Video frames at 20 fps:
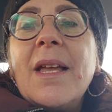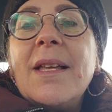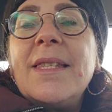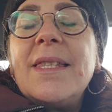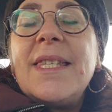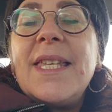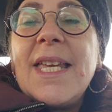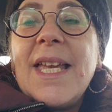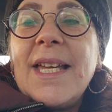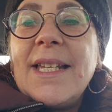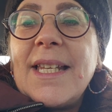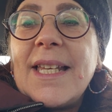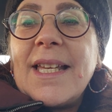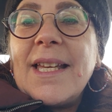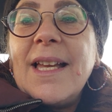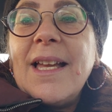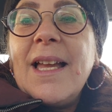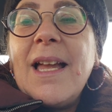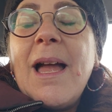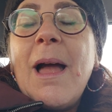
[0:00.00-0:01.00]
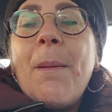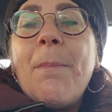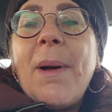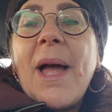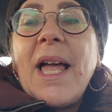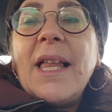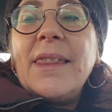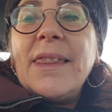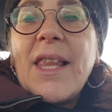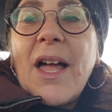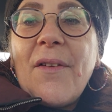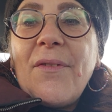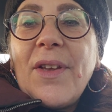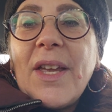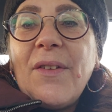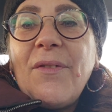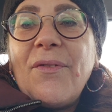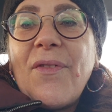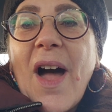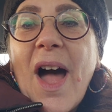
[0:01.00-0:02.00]
deity, by a
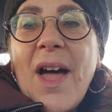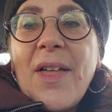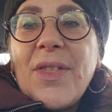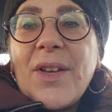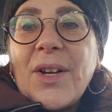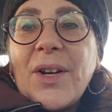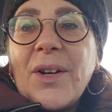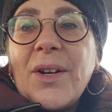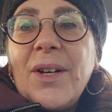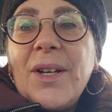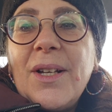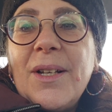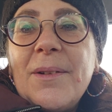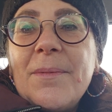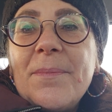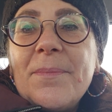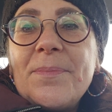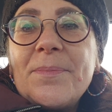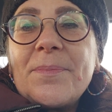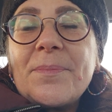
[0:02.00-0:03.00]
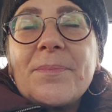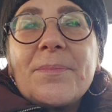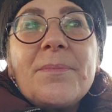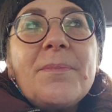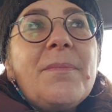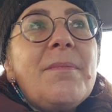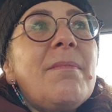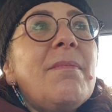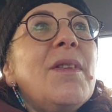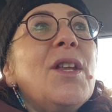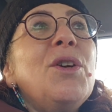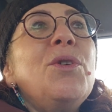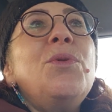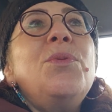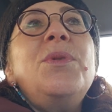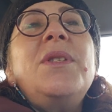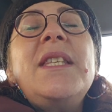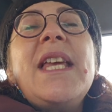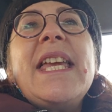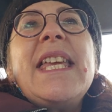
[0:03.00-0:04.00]
loving Father
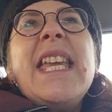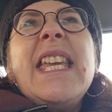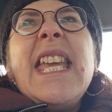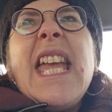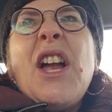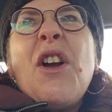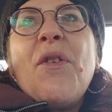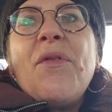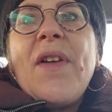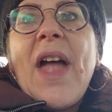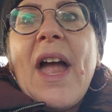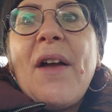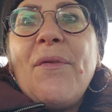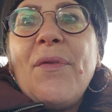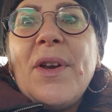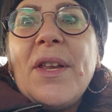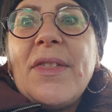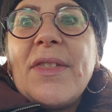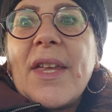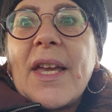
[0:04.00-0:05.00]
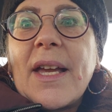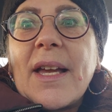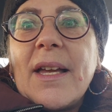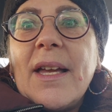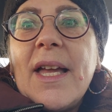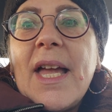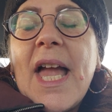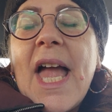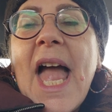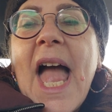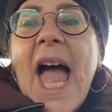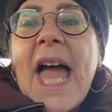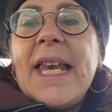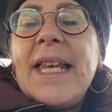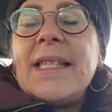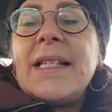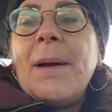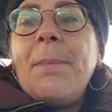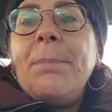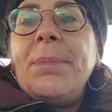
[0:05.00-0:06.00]
who's taking care of everything. And
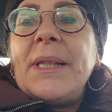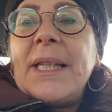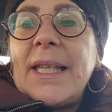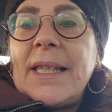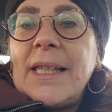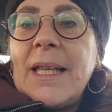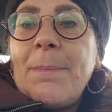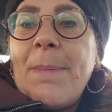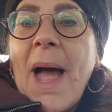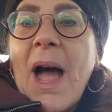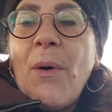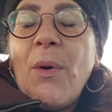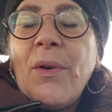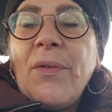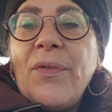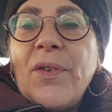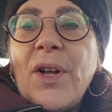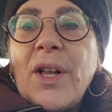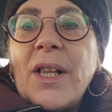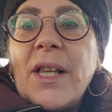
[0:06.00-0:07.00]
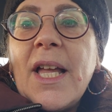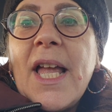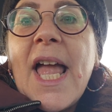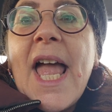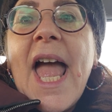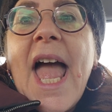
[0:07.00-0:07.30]
he's completely powerful.